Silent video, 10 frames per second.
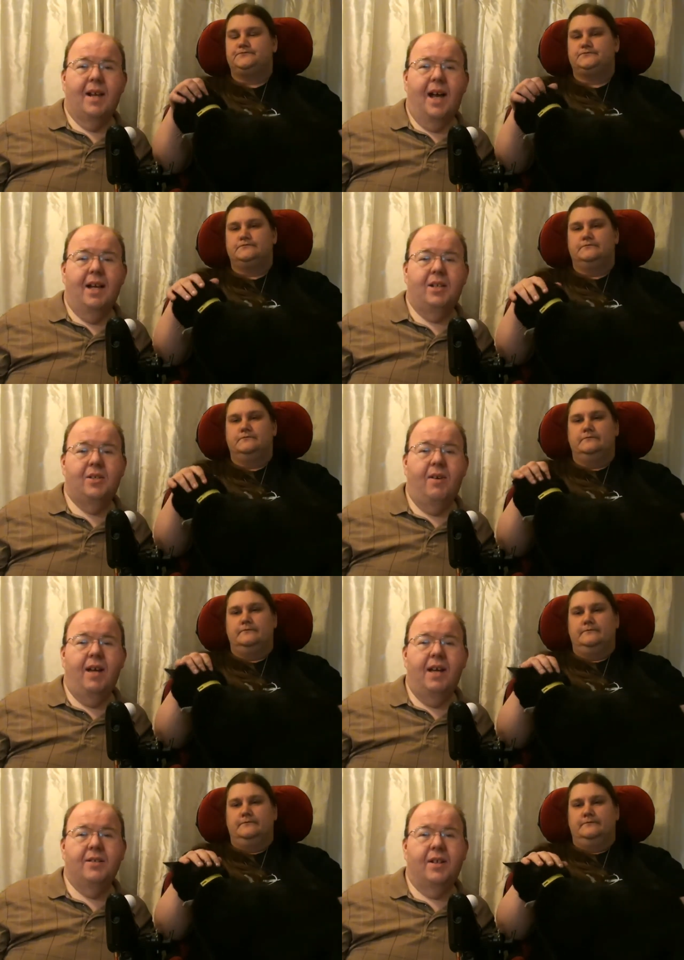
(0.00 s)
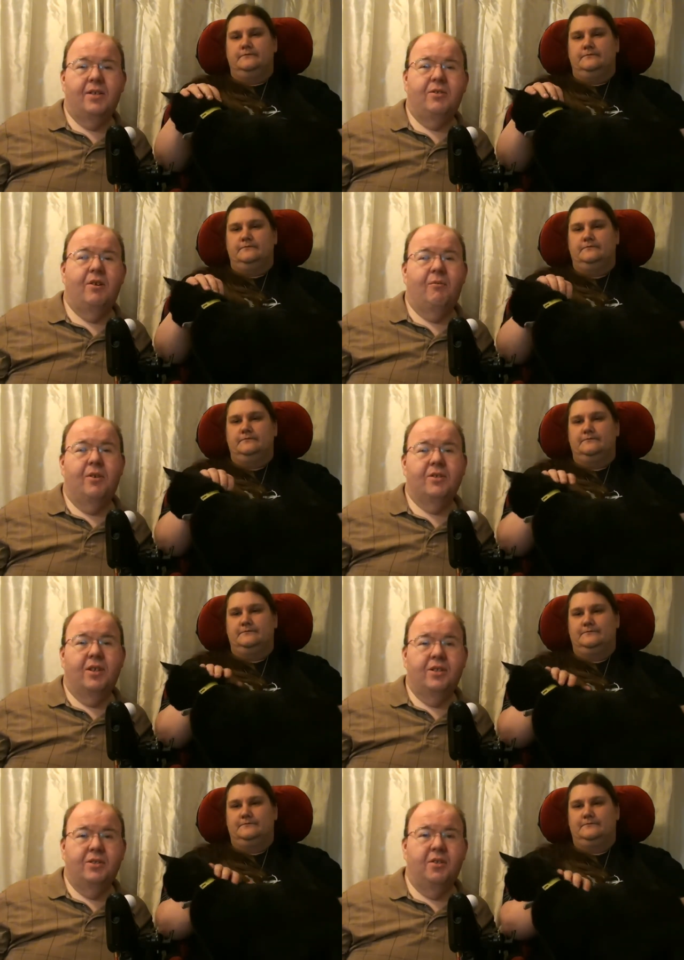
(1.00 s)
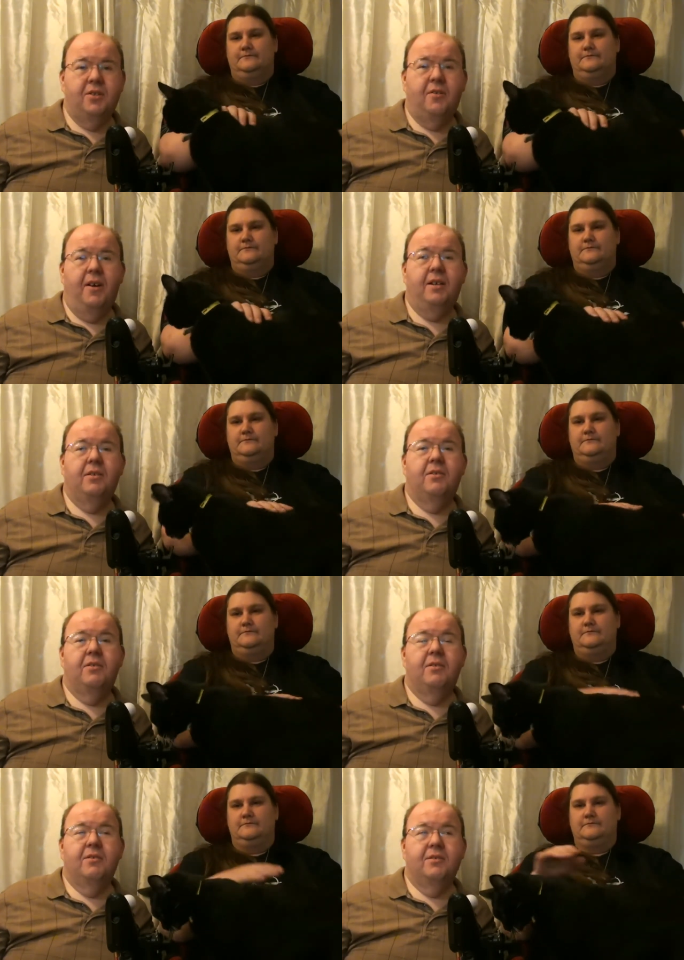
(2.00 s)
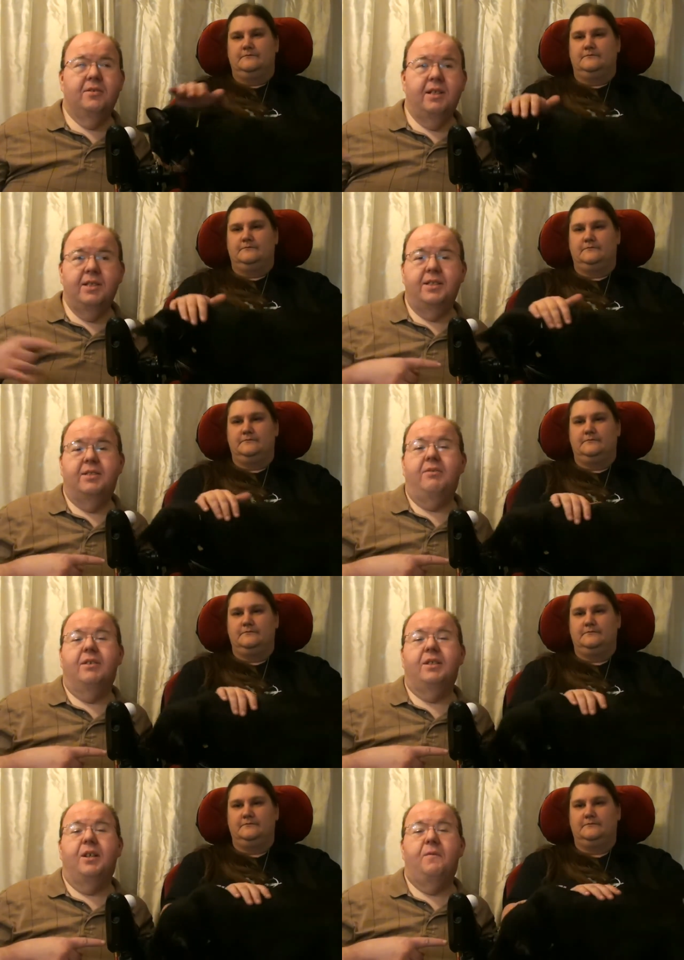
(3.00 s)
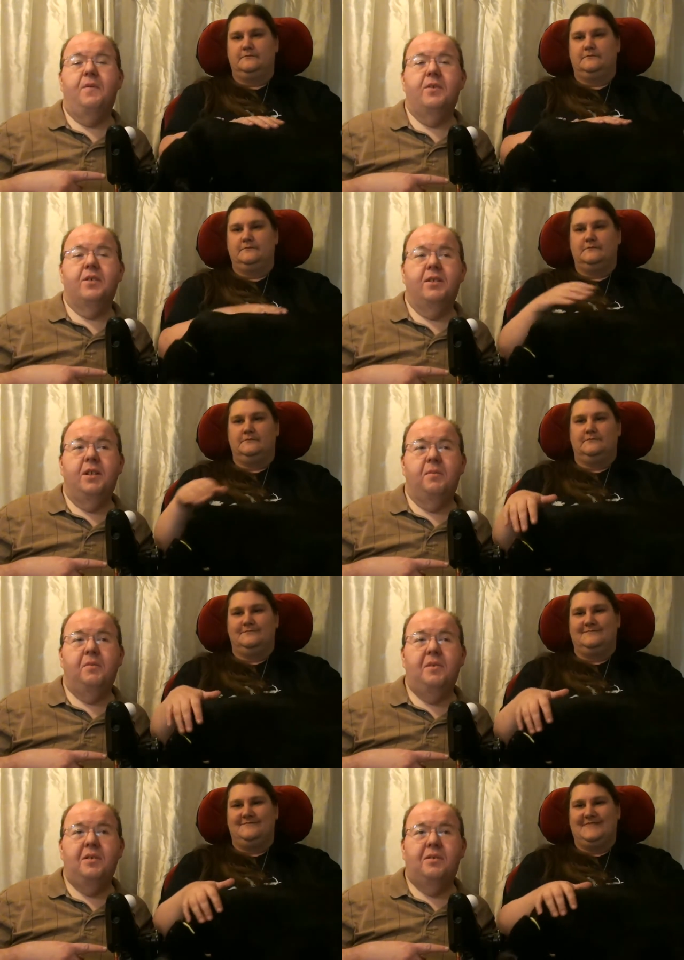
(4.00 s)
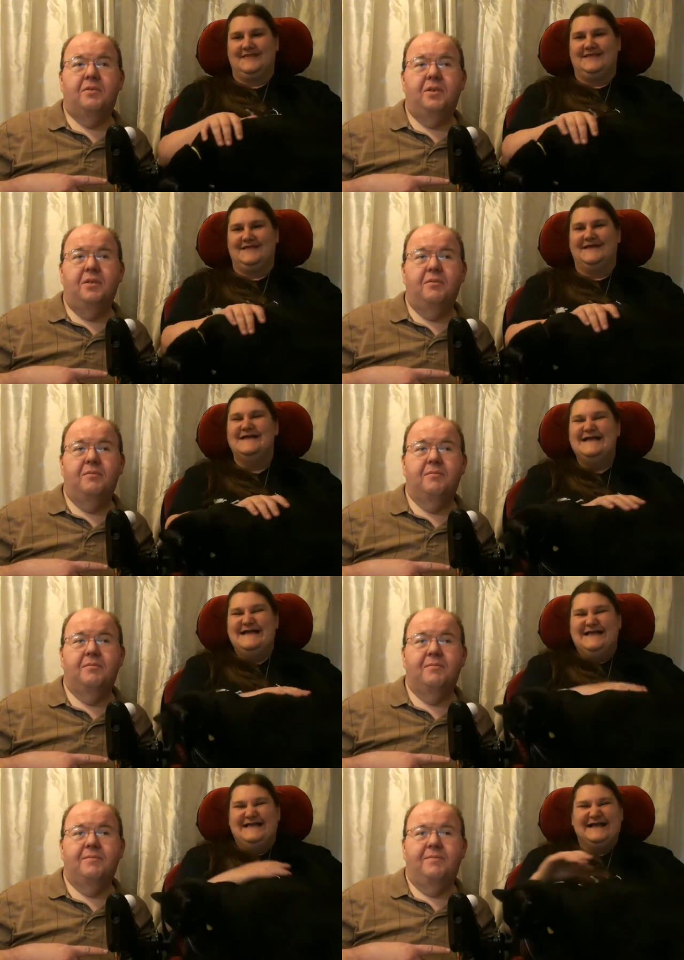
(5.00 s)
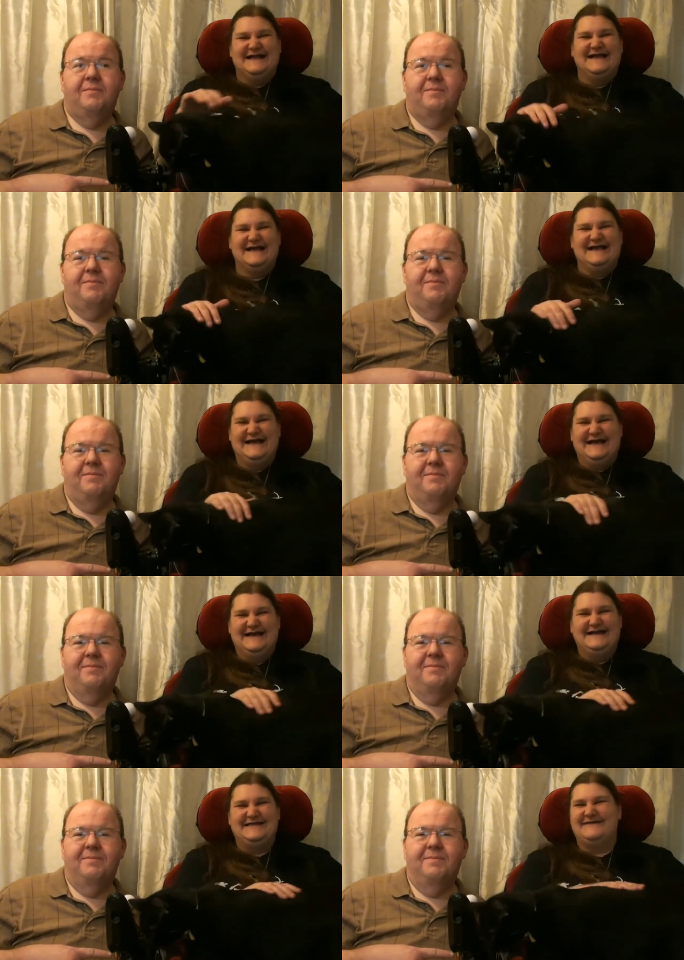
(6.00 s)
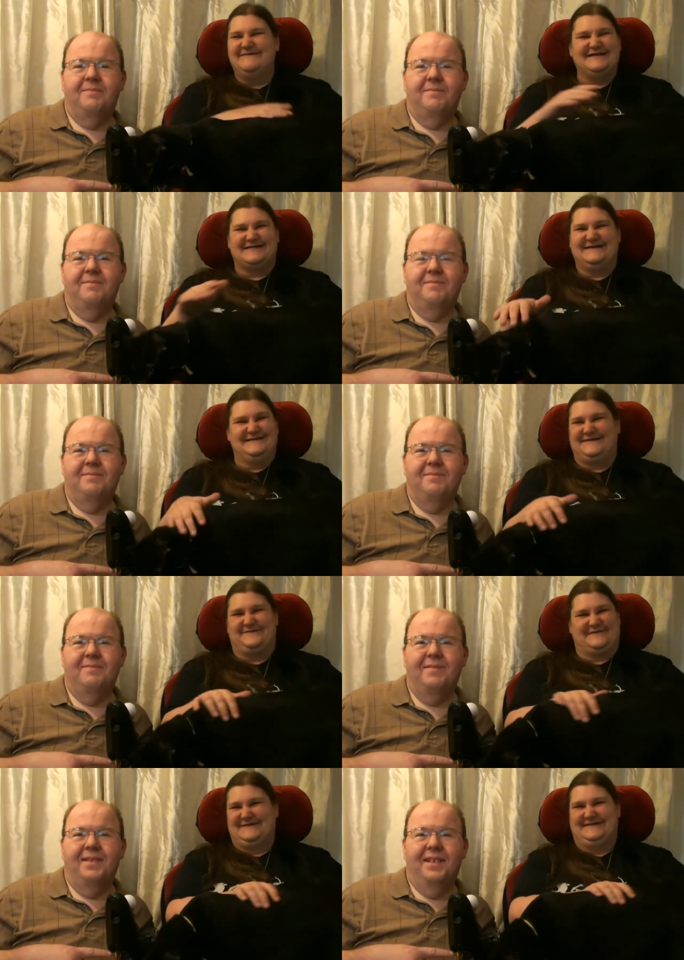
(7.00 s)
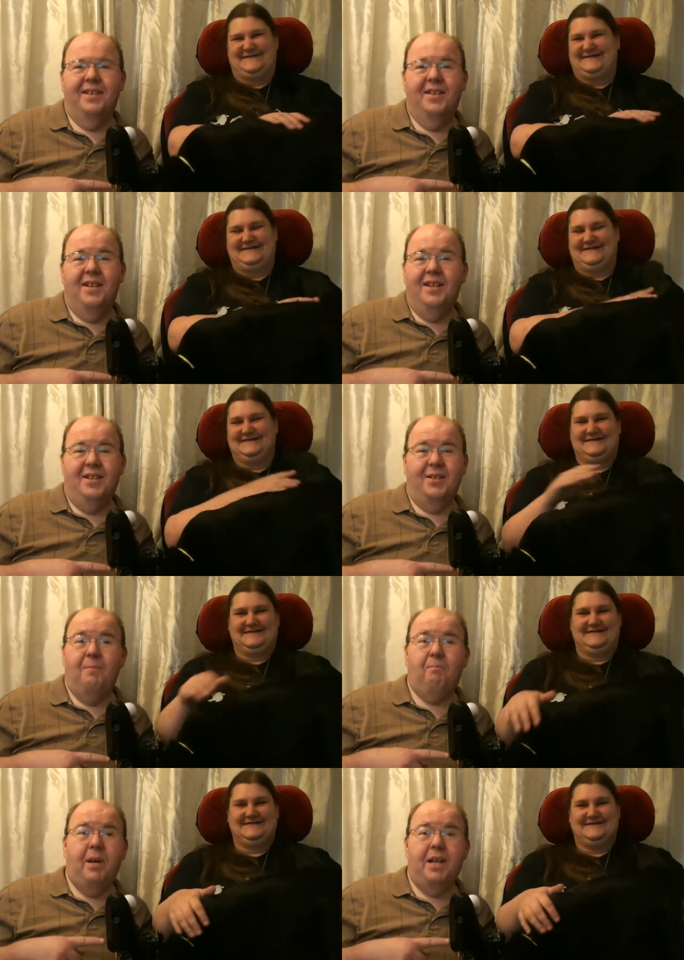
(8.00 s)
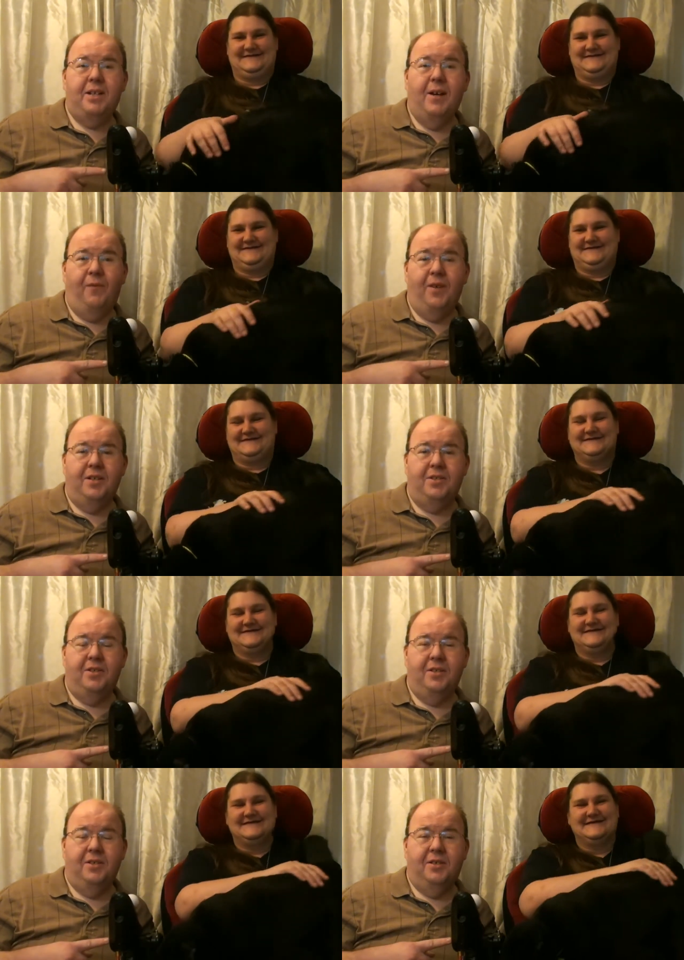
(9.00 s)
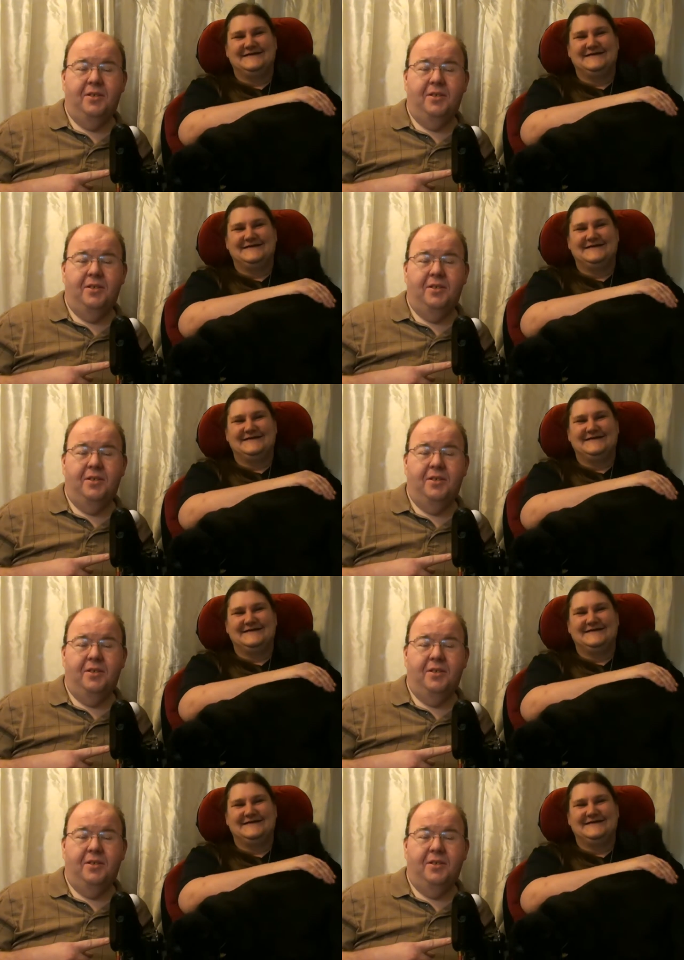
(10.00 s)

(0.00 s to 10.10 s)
Speaker 1: I like trains, like Star Wars, like Star Trek. Stacey still gets confused on the difference between those two. There is no difference. There's a big difference.